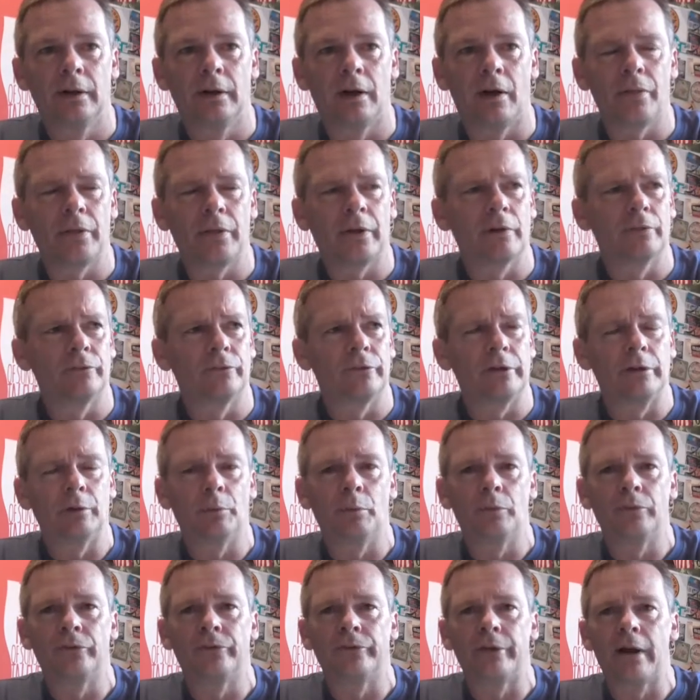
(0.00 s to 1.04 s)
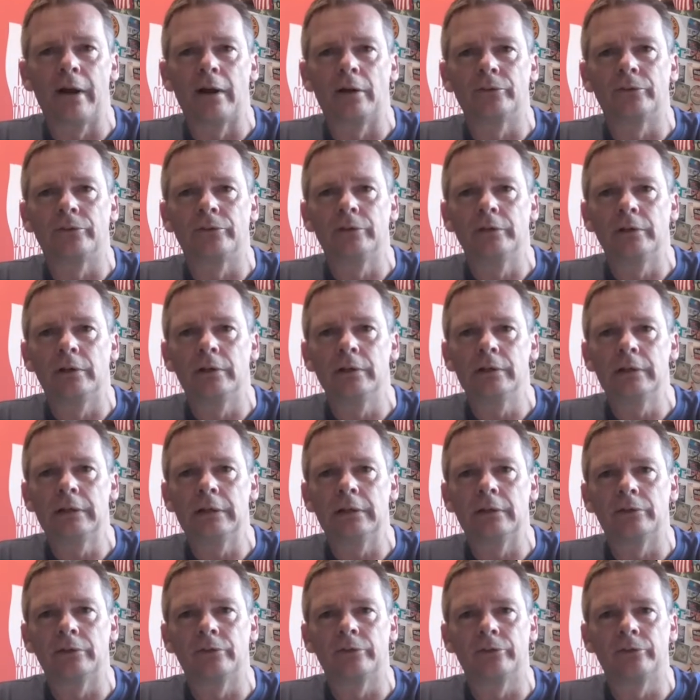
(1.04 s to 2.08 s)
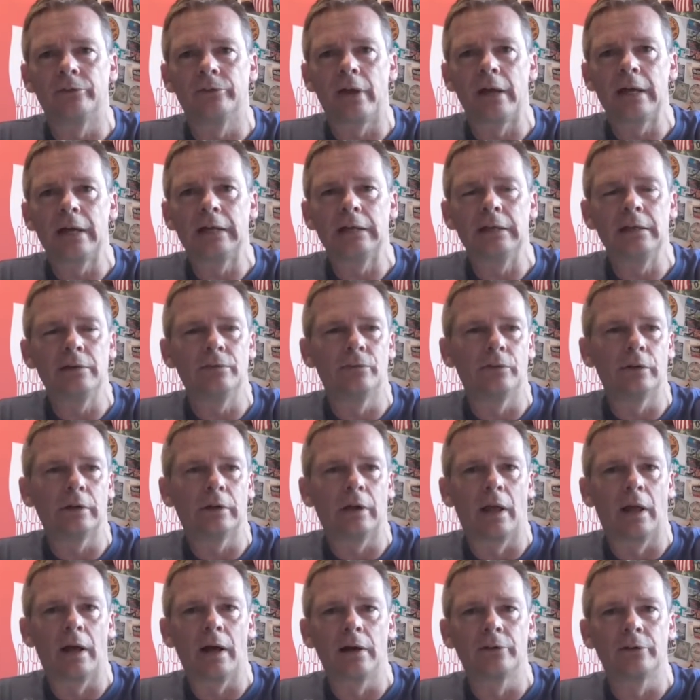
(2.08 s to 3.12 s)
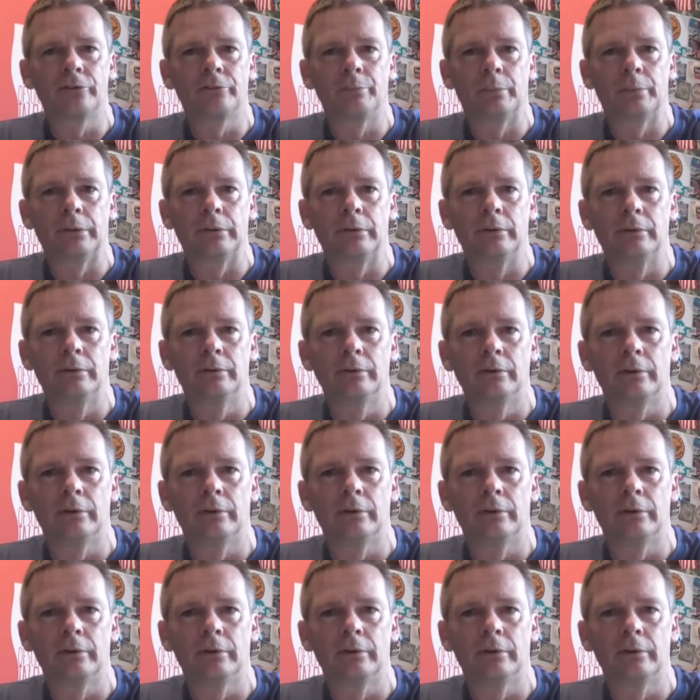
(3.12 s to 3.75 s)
I think I've said it with stouts, you know, you get a steak in every glass, but